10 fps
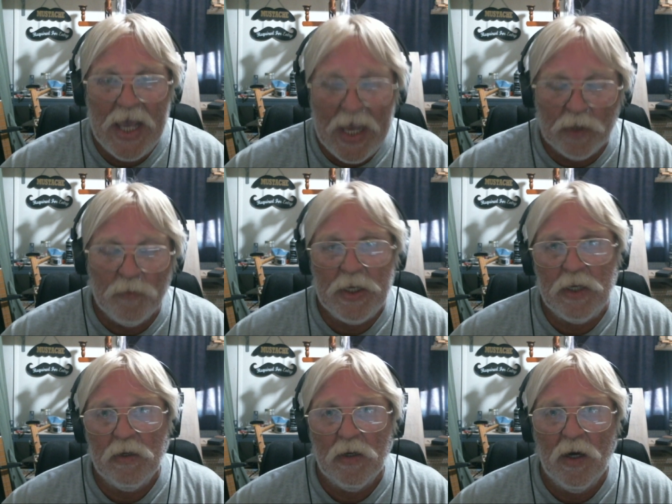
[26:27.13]

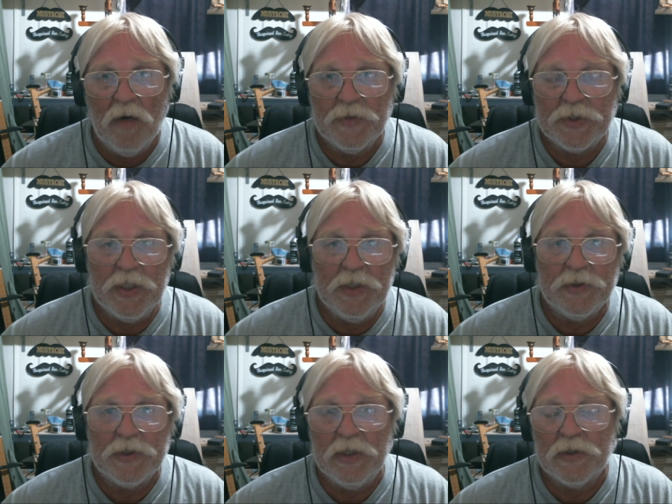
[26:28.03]
enemy of a C N
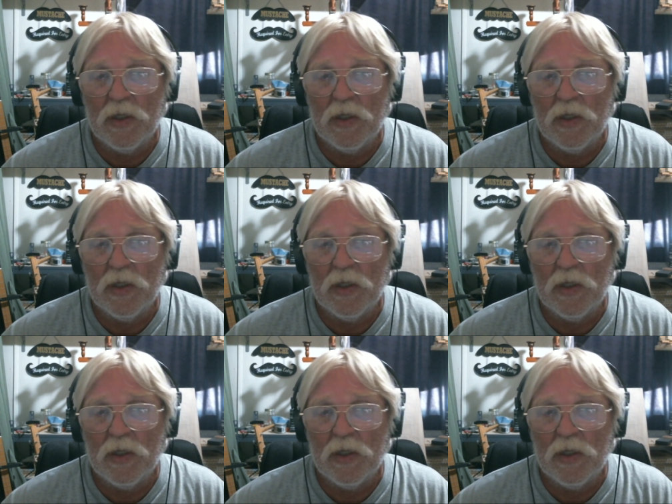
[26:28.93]
C's